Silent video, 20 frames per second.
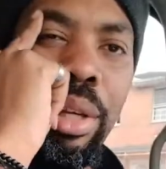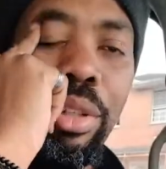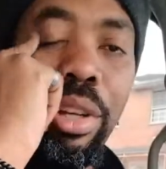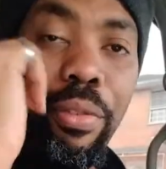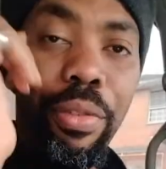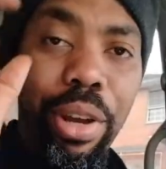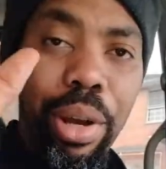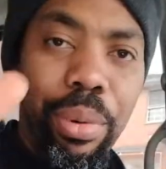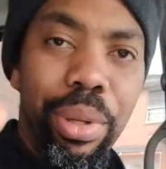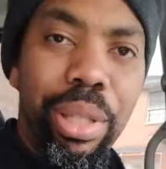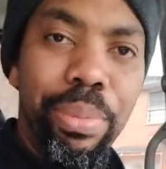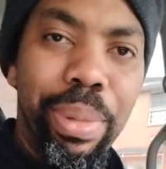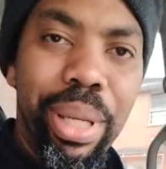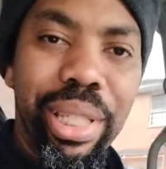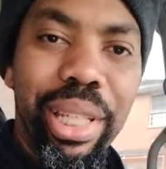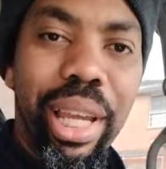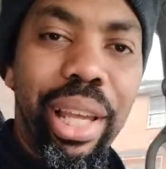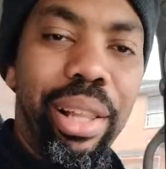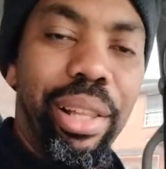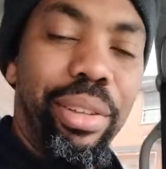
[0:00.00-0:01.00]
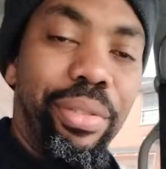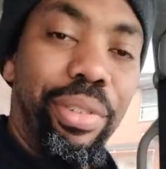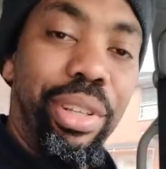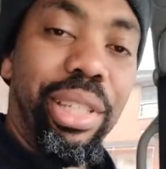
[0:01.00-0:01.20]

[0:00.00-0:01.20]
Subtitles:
Trying to figure out what's the best angle.